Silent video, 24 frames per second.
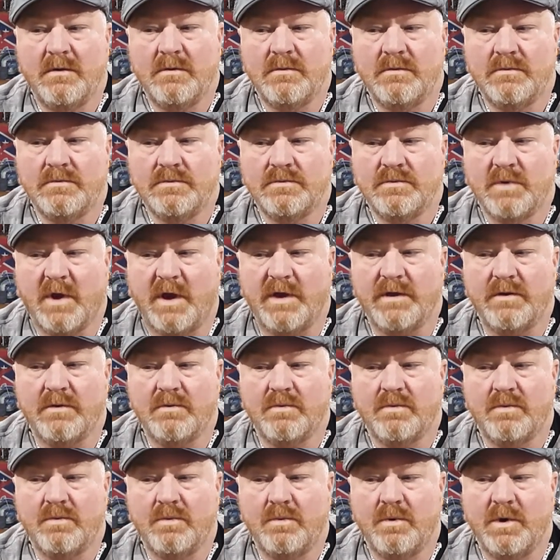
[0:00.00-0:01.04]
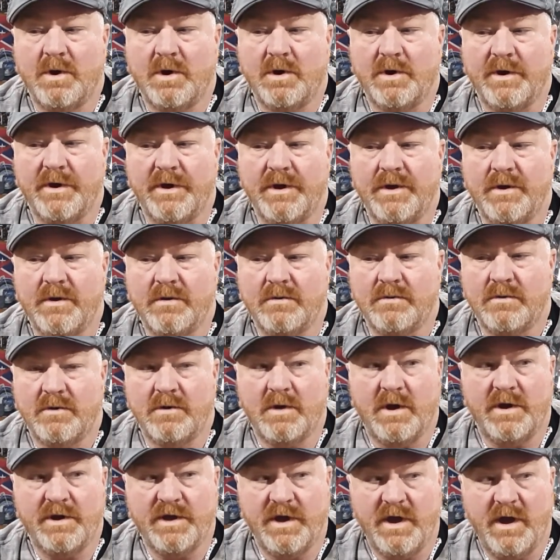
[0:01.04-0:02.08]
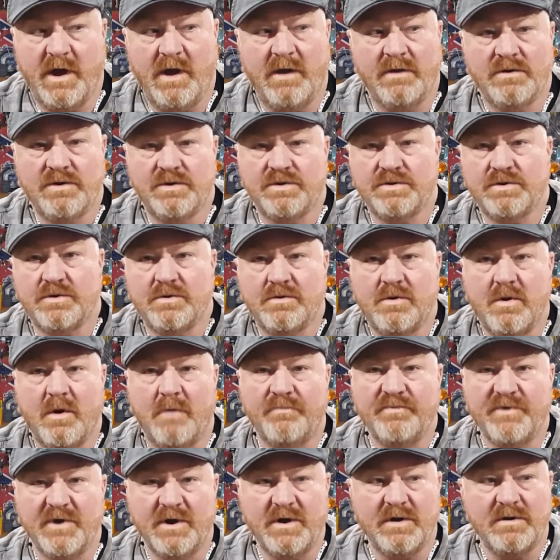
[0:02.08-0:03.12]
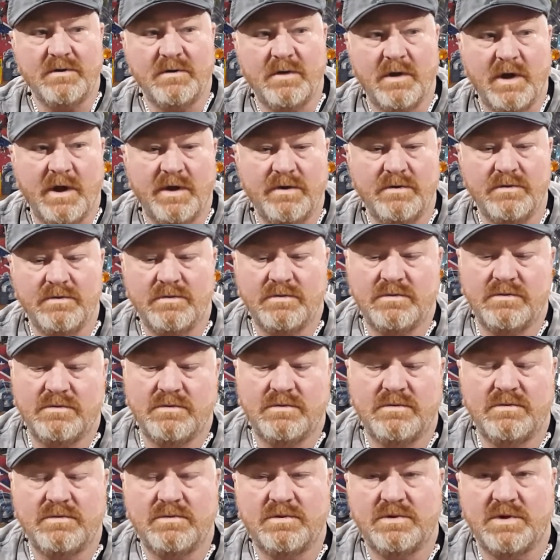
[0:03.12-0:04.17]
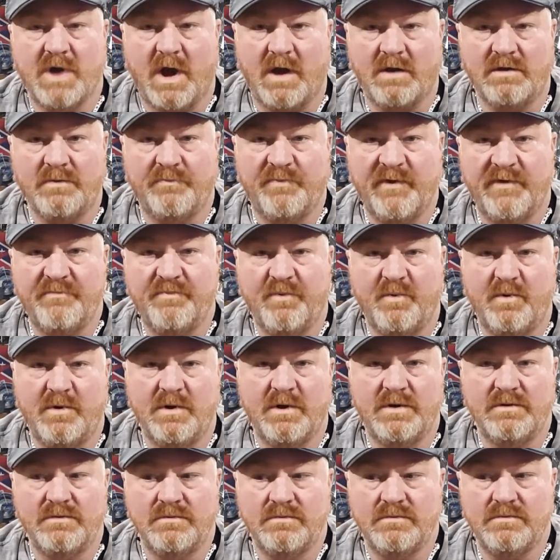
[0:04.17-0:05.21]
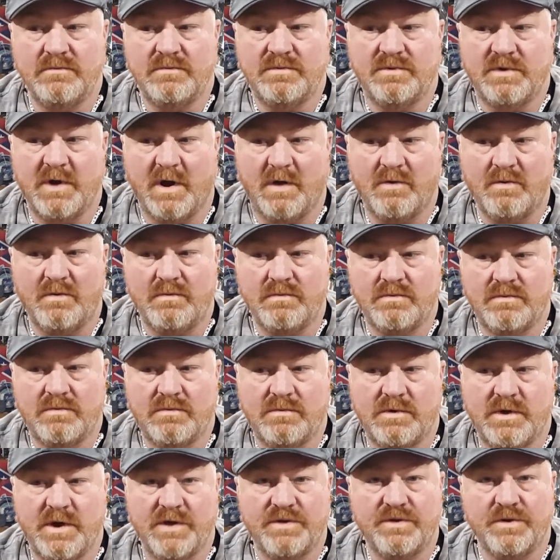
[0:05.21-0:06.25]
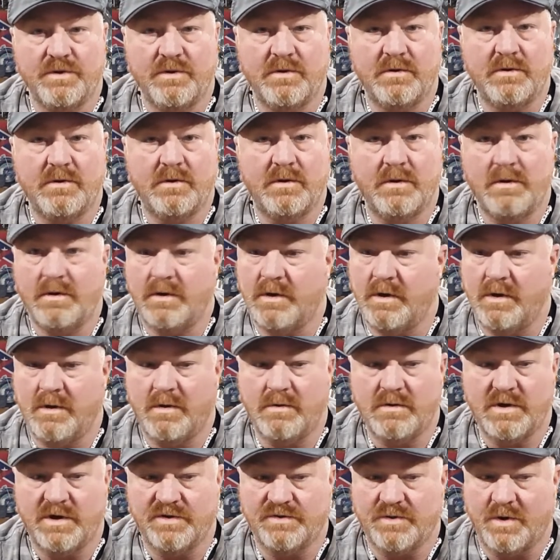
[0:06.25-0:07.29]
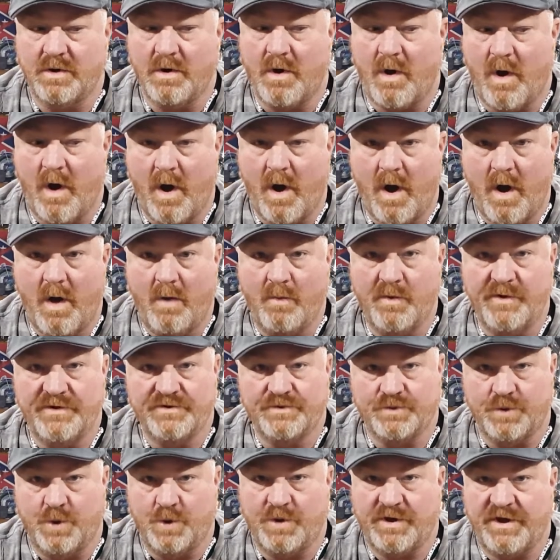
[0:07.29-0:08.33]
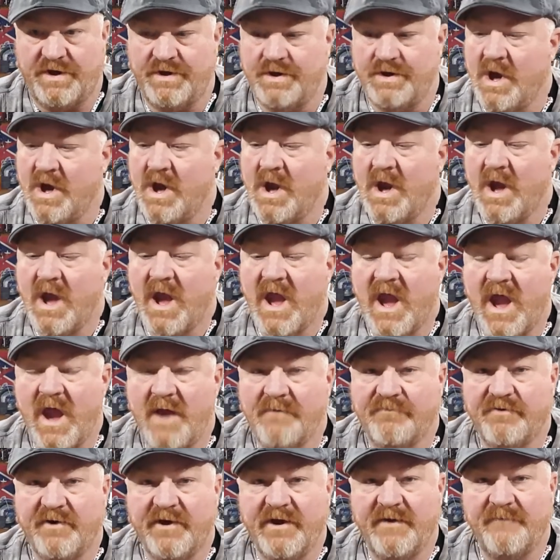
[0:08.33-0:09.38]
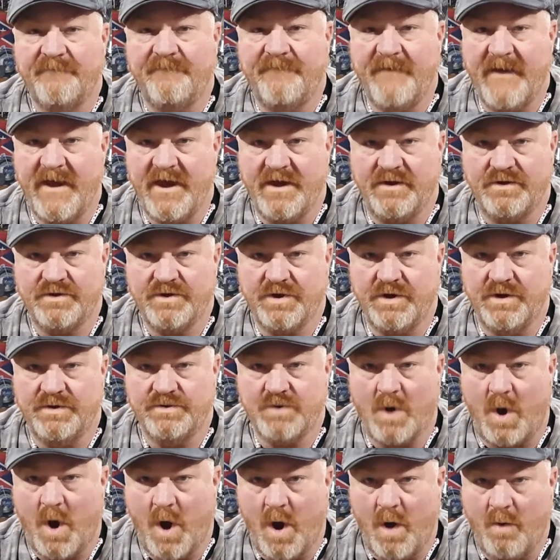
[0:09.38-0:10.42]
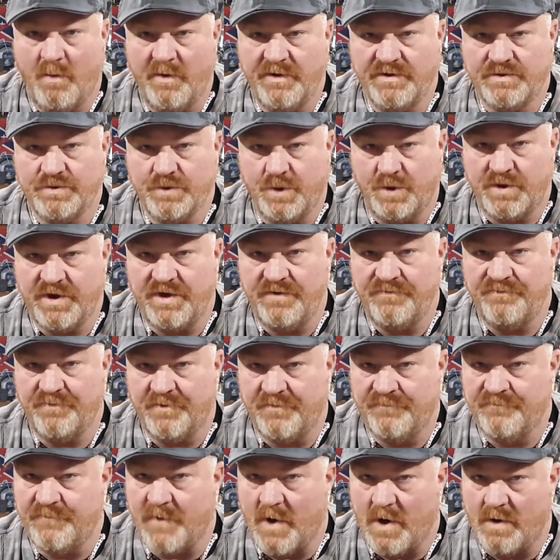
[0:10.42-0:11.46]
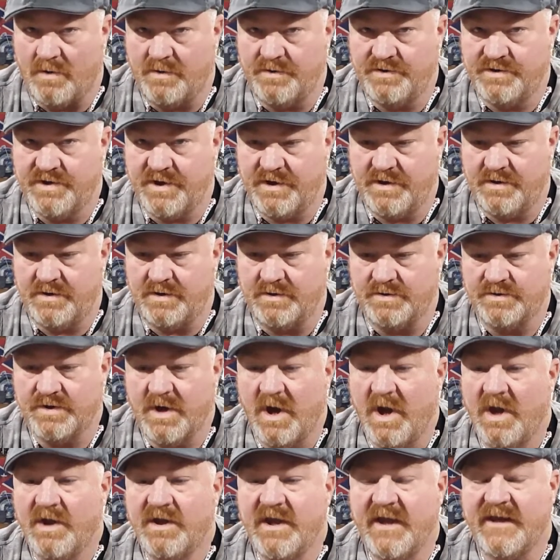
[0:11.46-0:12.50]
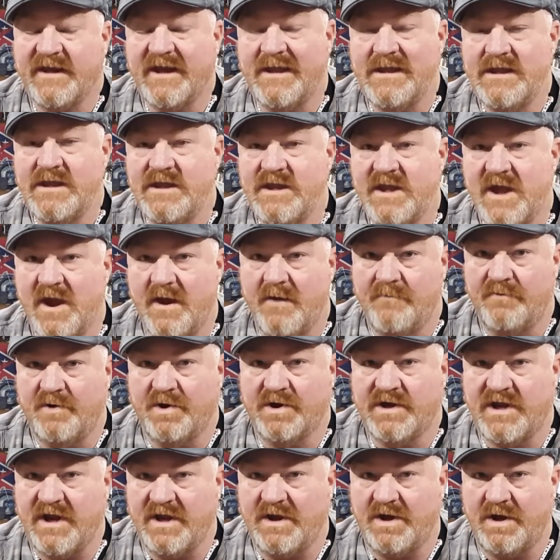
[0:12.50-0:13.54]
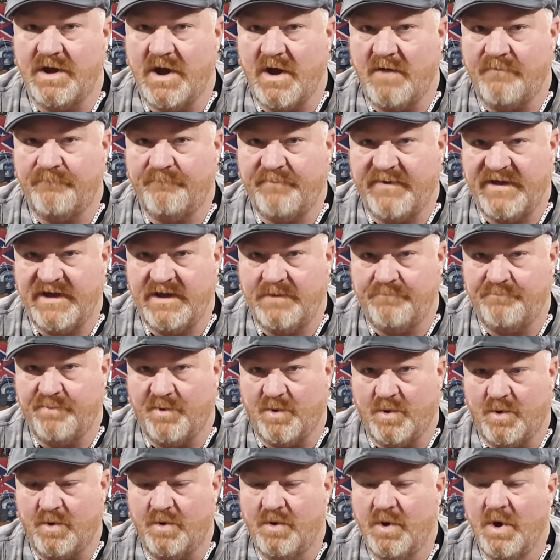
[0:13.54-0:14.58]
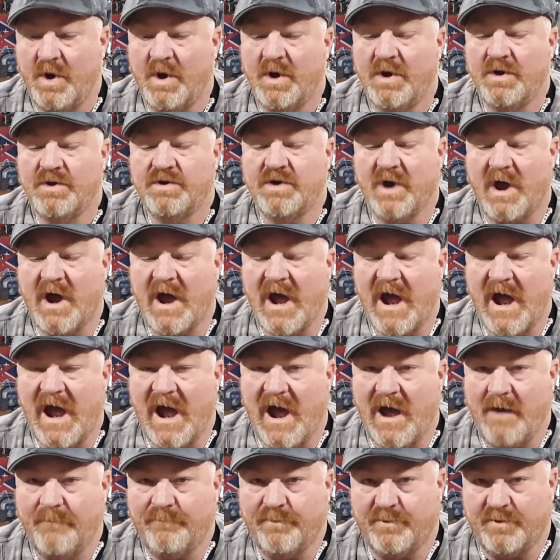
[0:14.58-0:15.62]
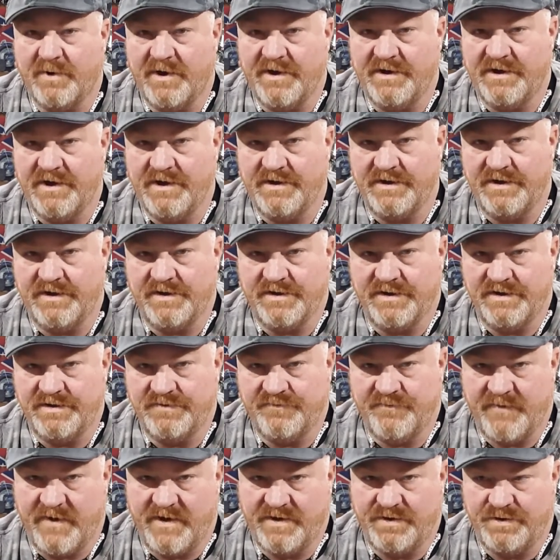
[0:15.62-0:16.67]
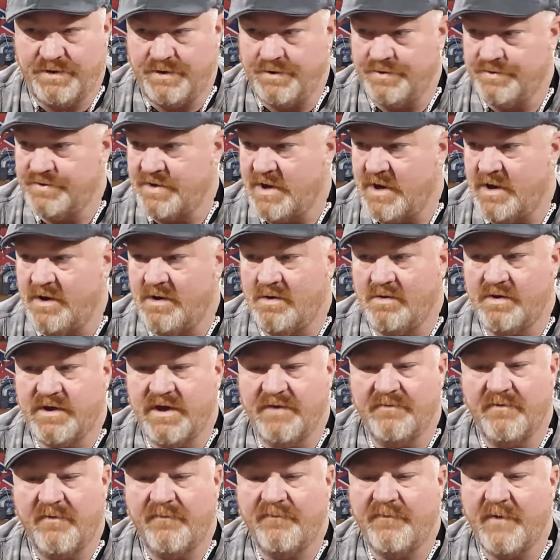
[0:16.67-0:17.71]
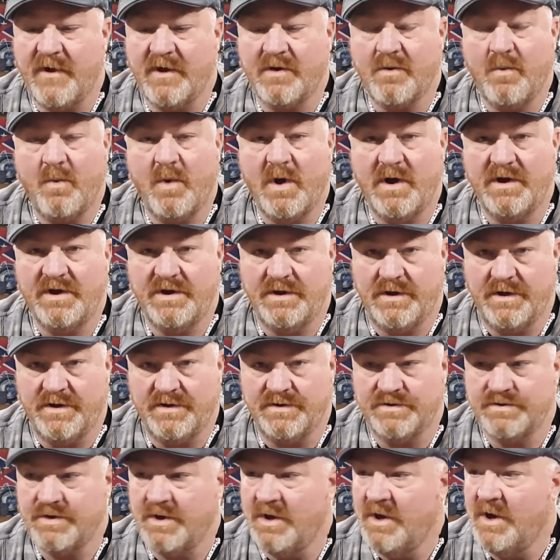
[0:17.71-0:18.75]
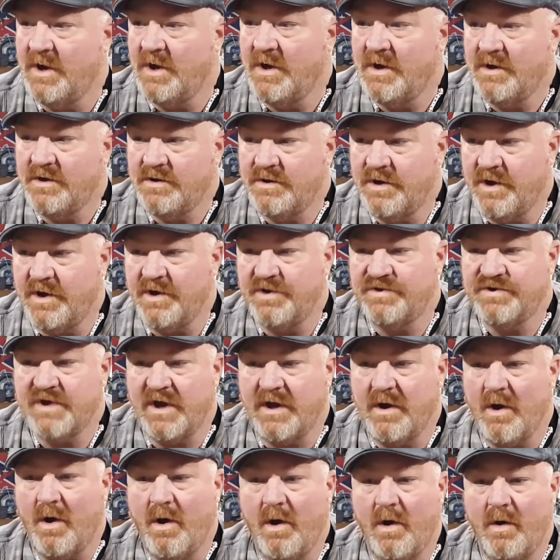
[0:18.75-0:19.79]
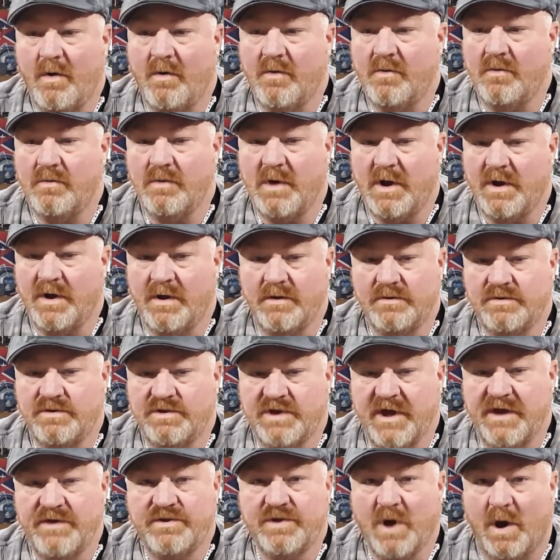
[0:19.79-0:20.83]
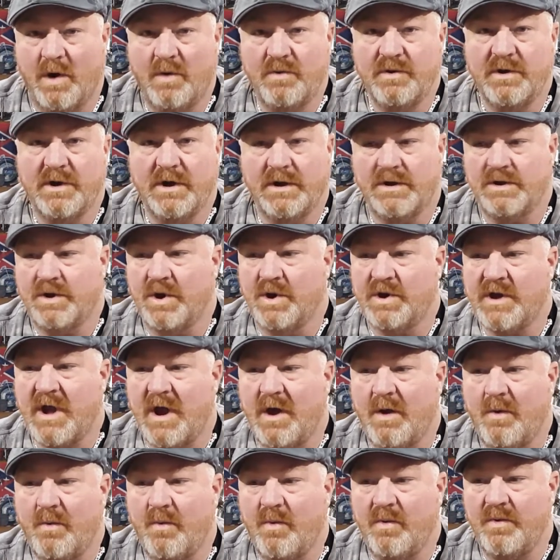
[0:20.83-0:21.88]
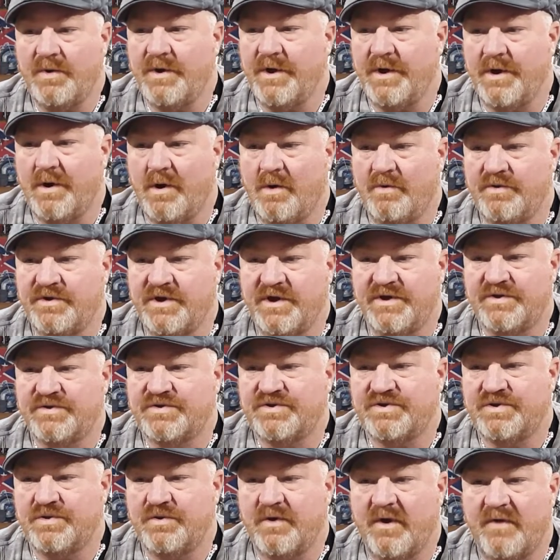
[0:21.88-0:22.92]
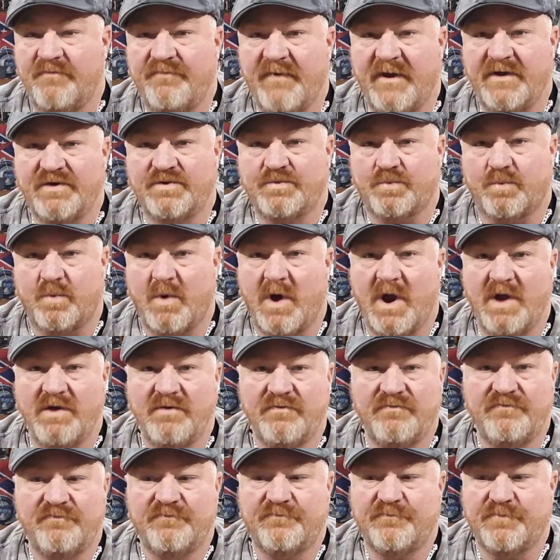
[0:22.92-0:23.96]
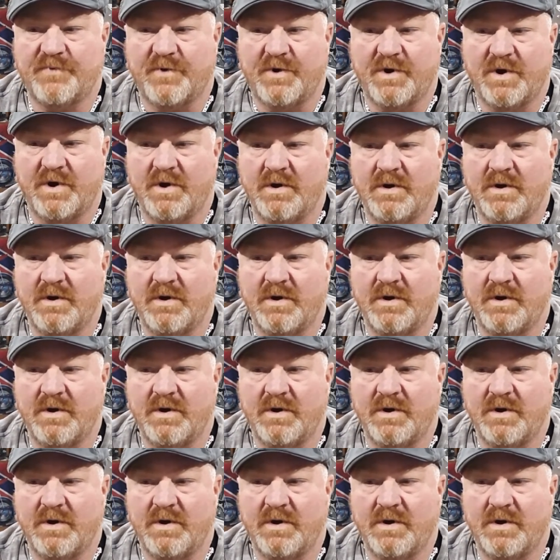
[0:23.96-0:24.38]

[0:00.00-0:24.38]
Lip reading: Like, really? They're like, yeah, just go up there and talk to people, and they'll get you, you know, because they're always looking. Every event is always looking for volunteers. They can never get enough people to operate any of these venues. I don't give a fuck what it is. You could say, oh, Daytona, look how, you know, these events run for,